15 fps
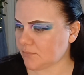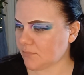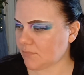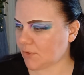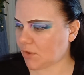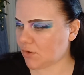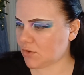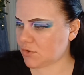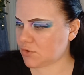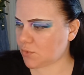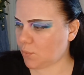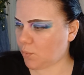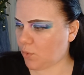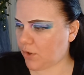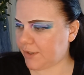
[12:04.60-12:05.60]
because
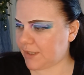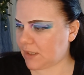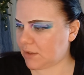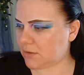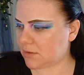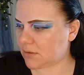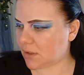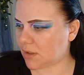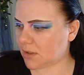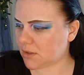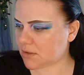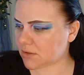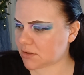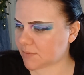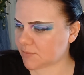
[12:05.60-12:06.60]
why not?
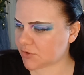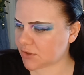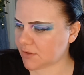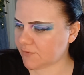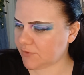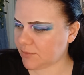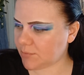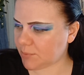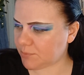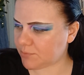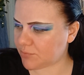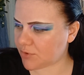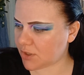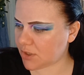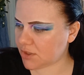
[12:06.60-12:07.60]
So I'm just going to find my
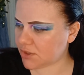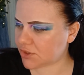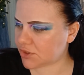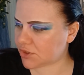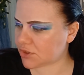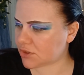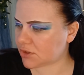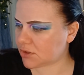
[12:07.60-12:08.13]
brush.